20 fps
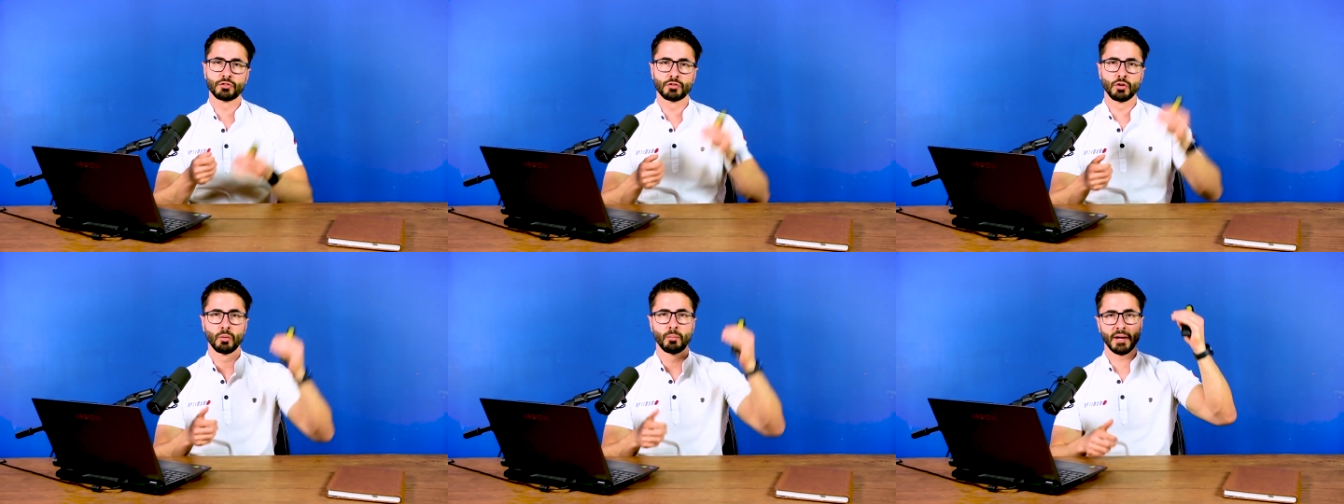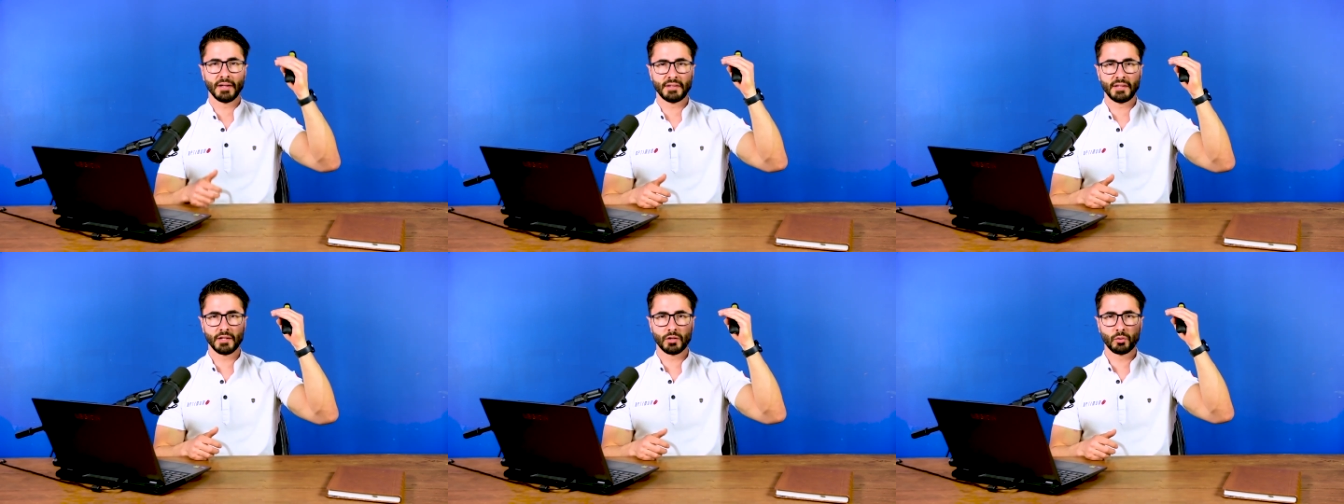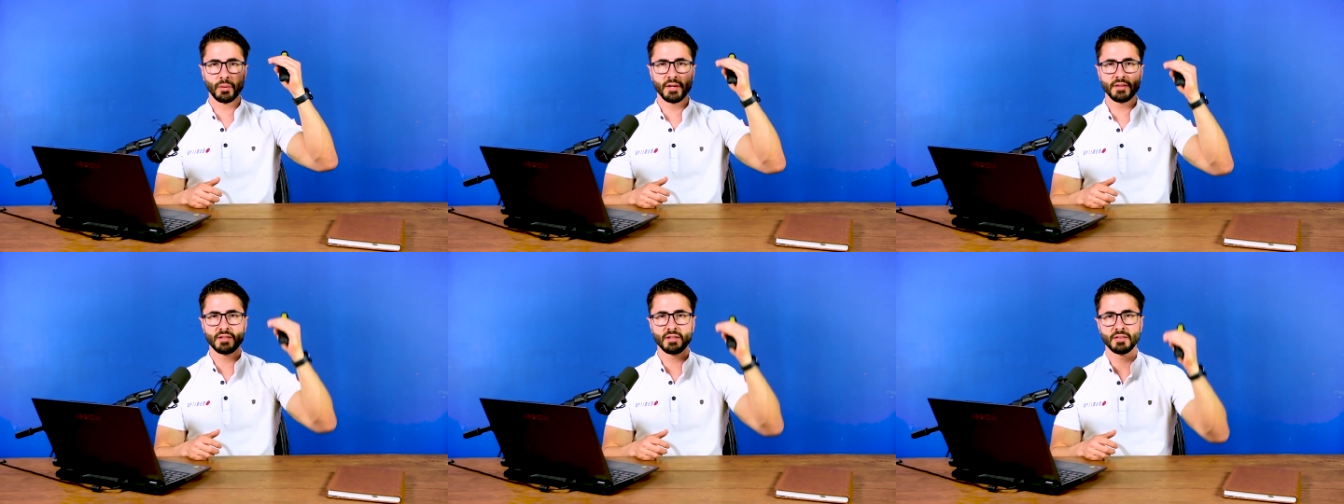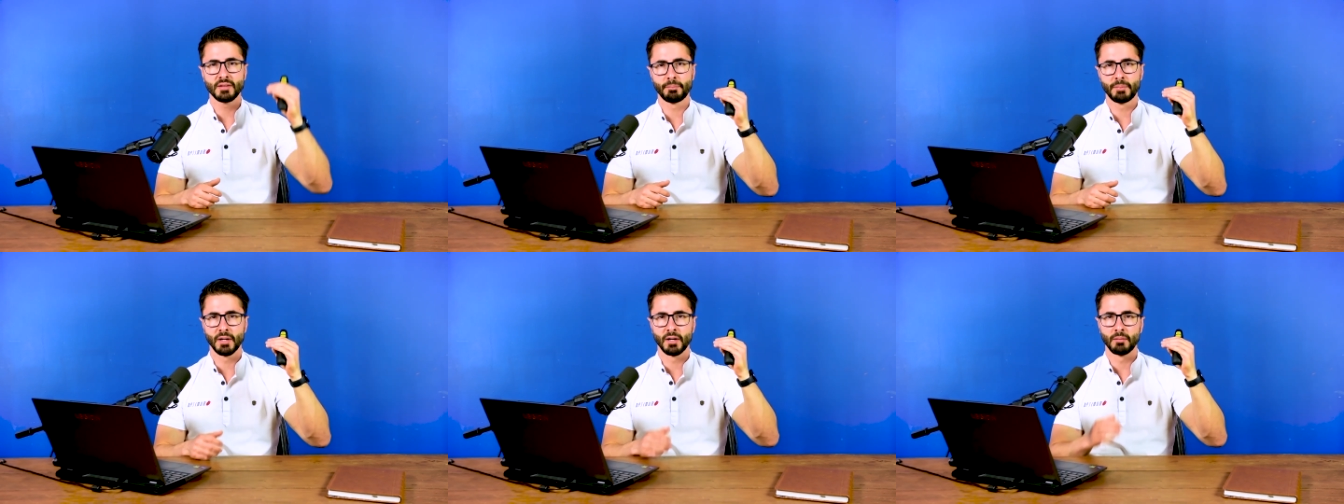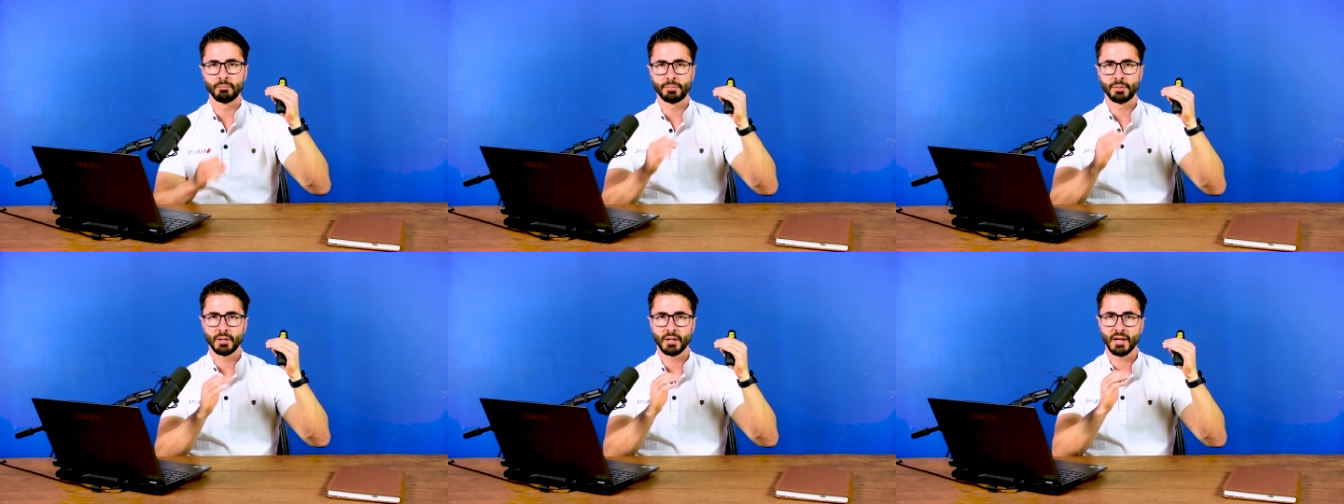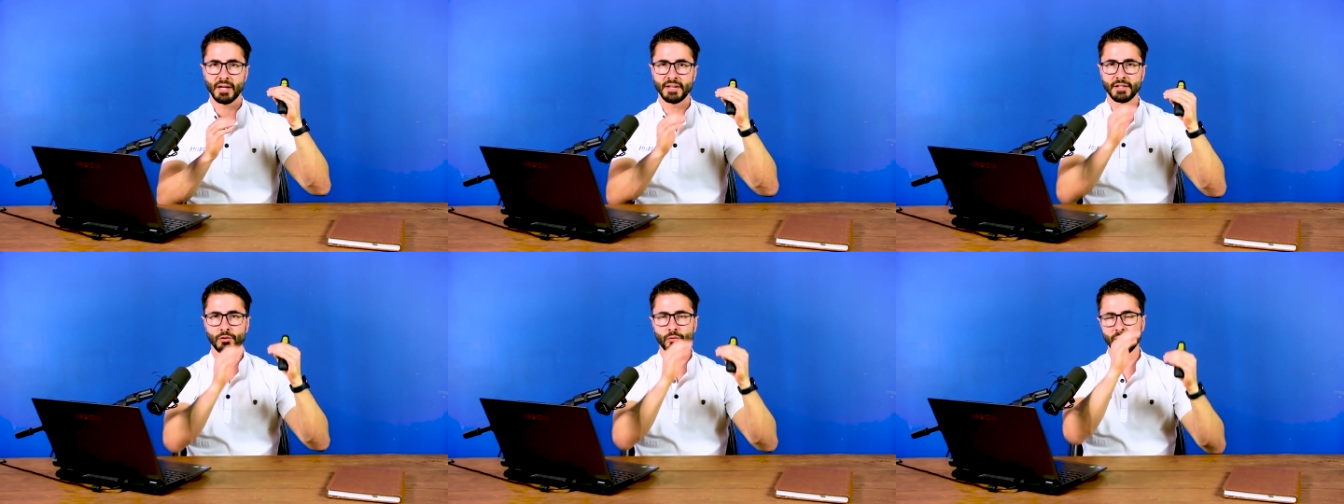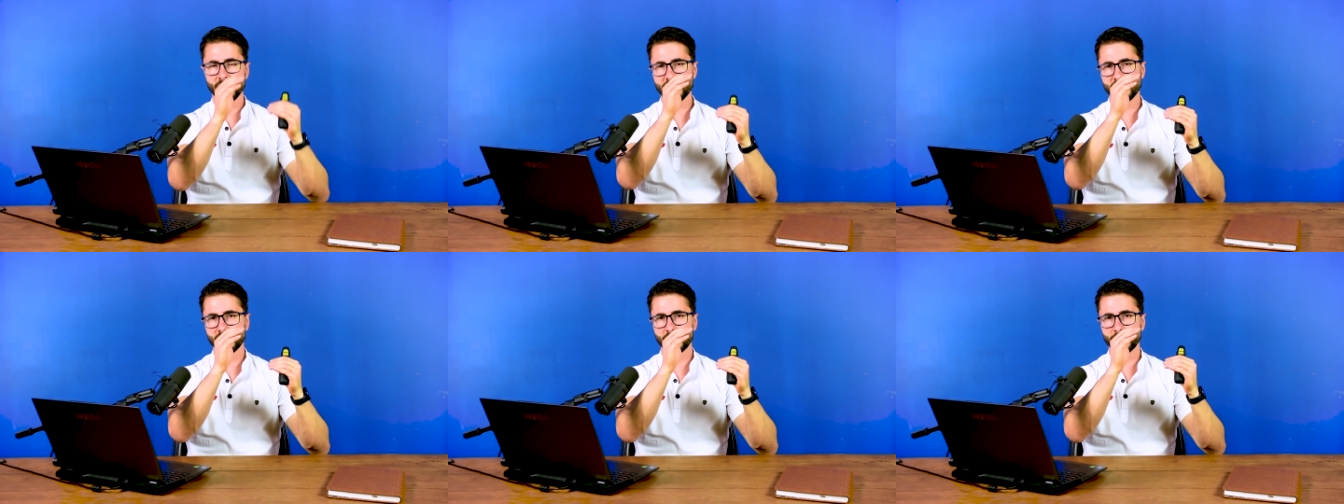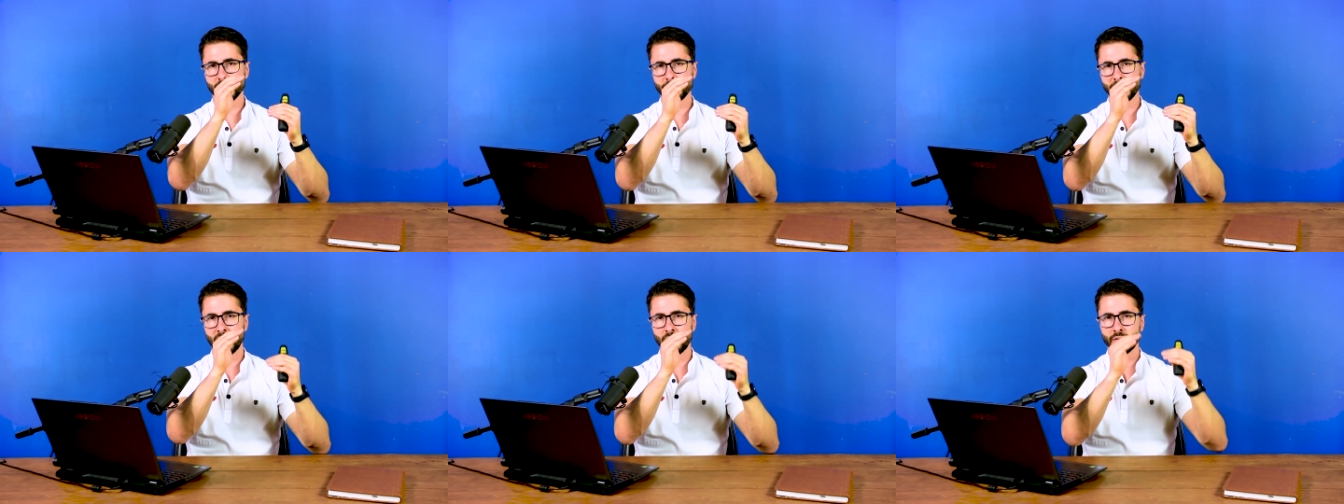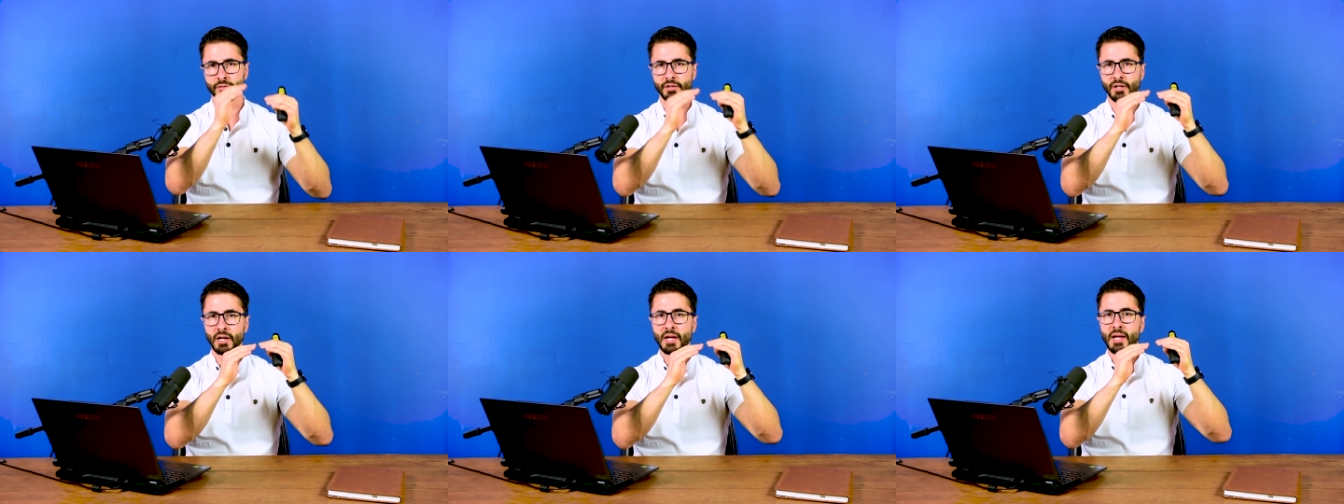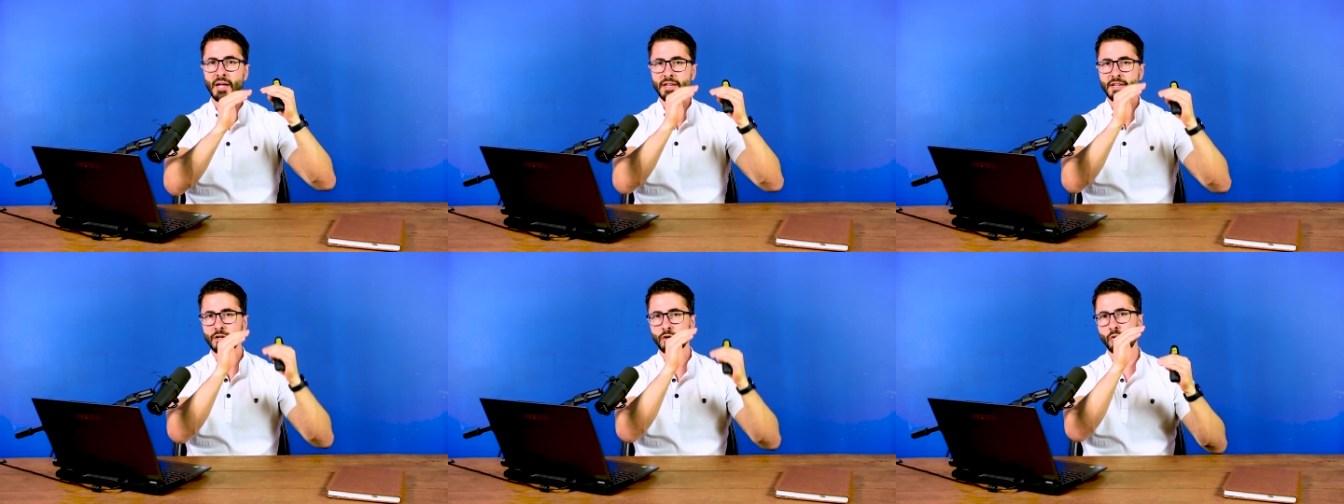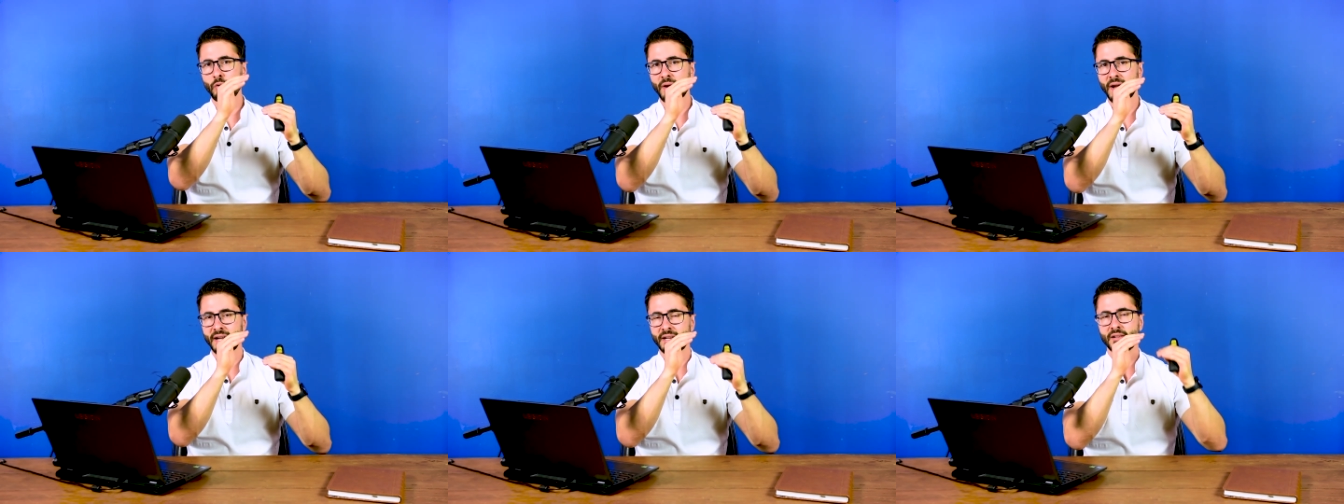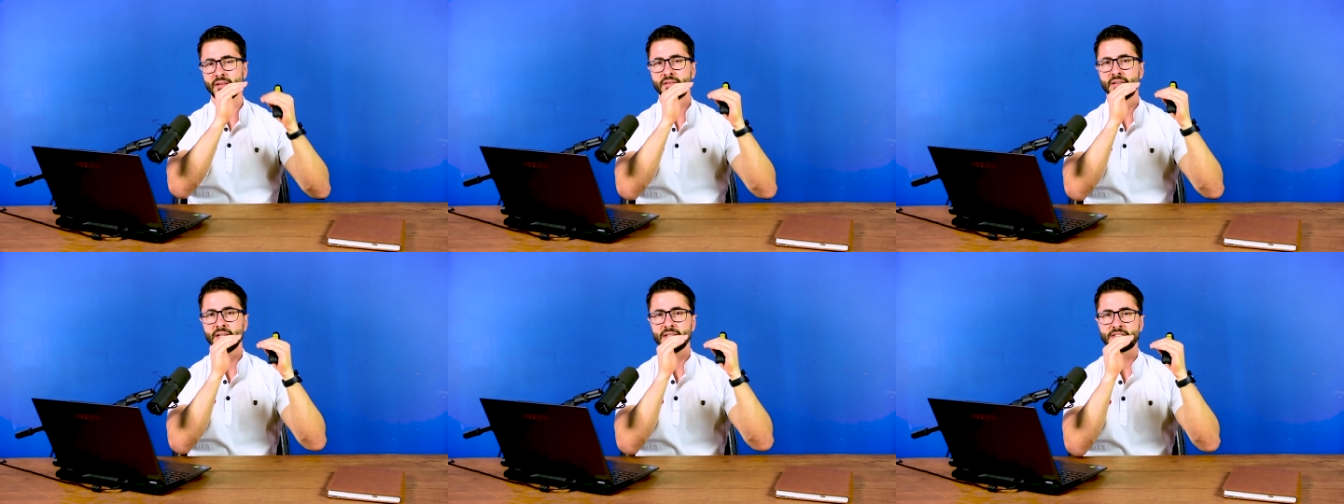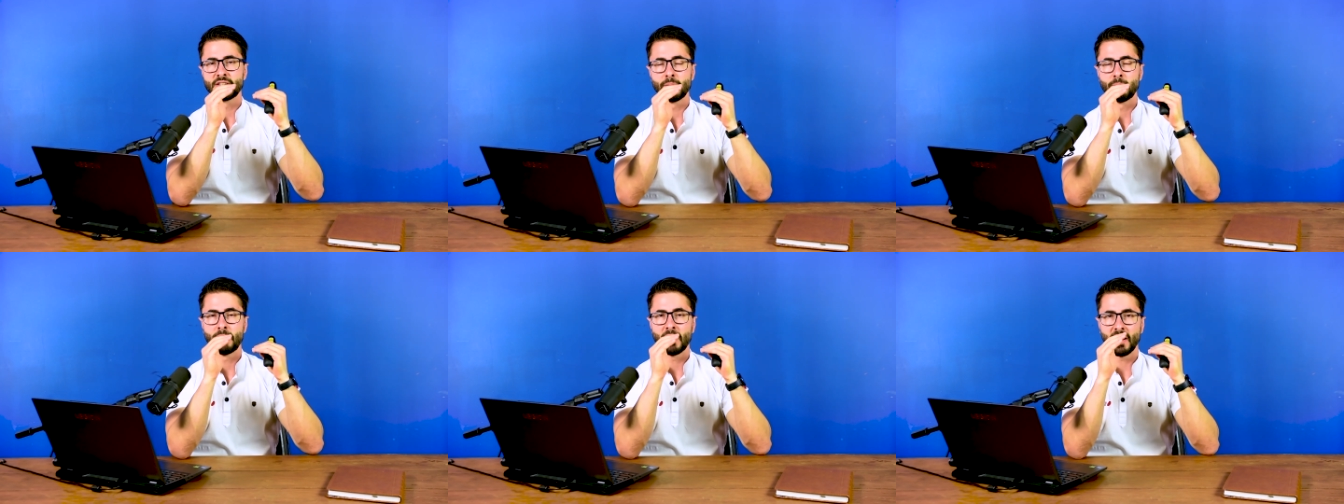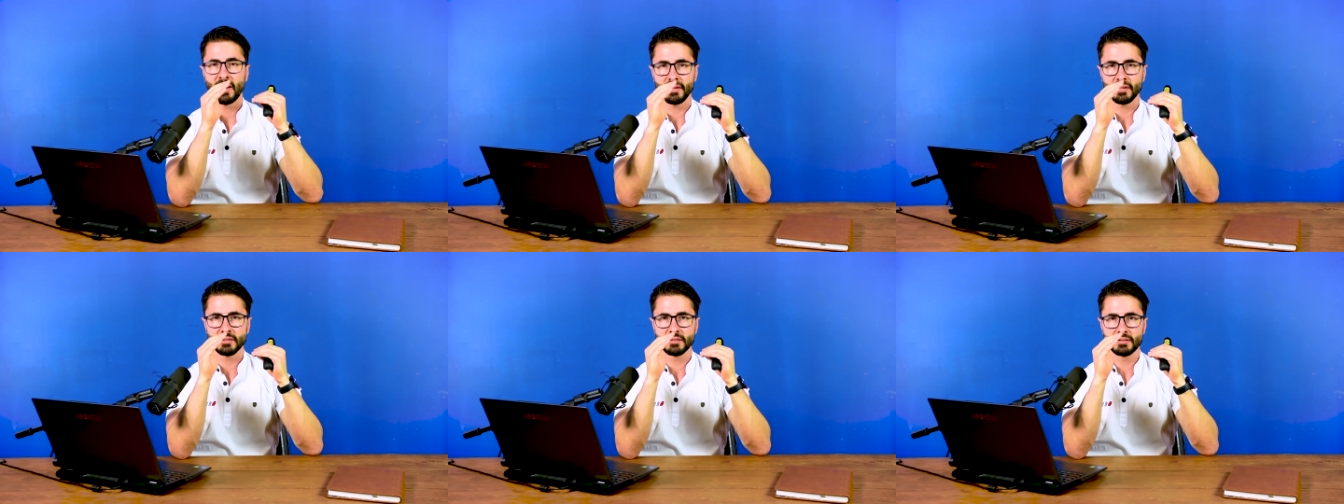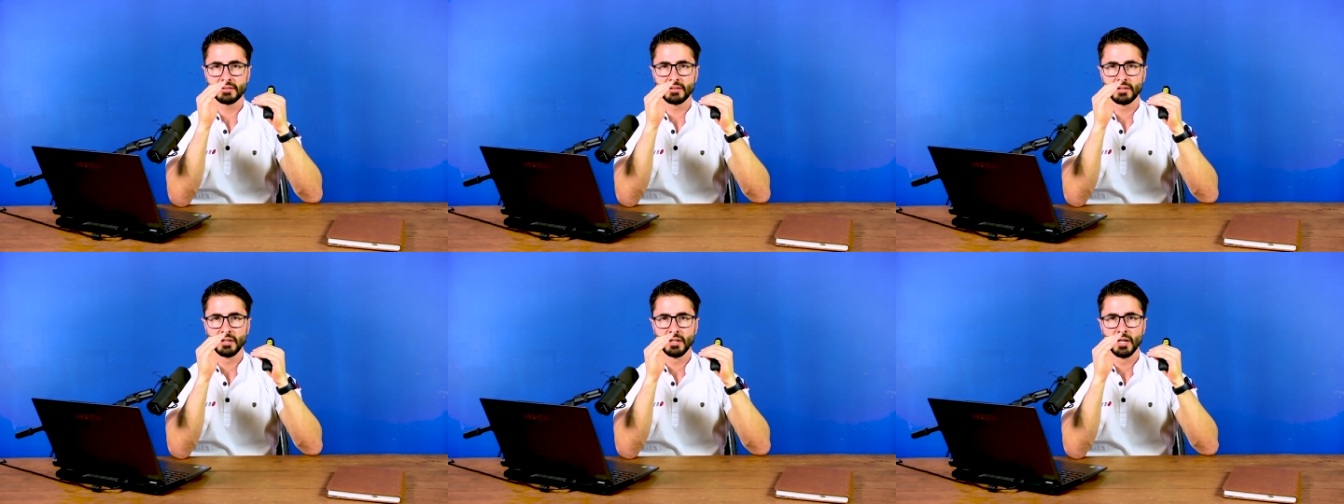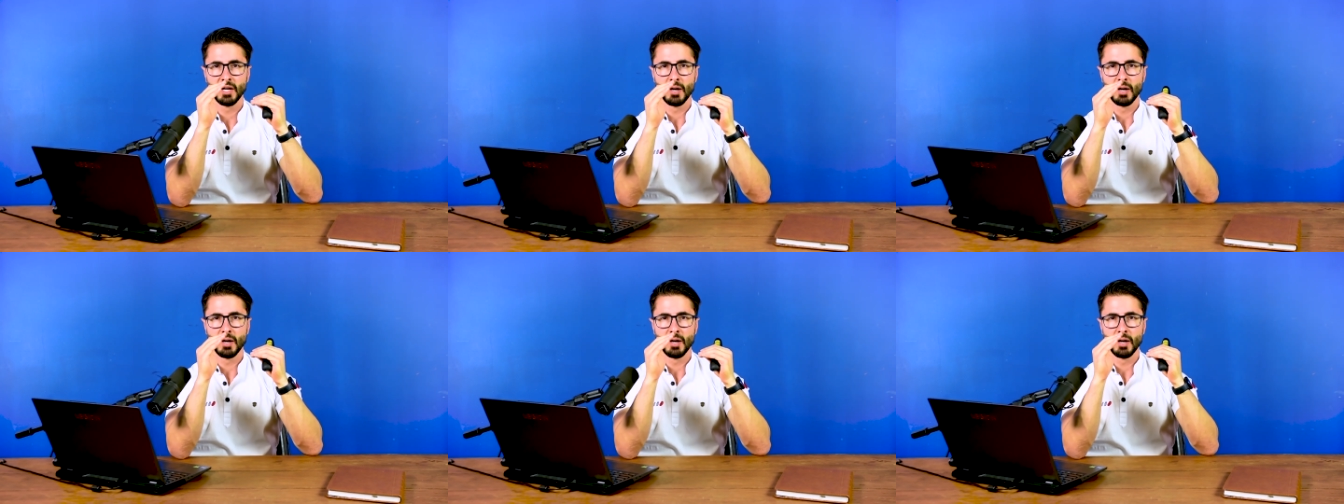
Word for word: So by decreasing the bump and increasing the rebound, you create this bias,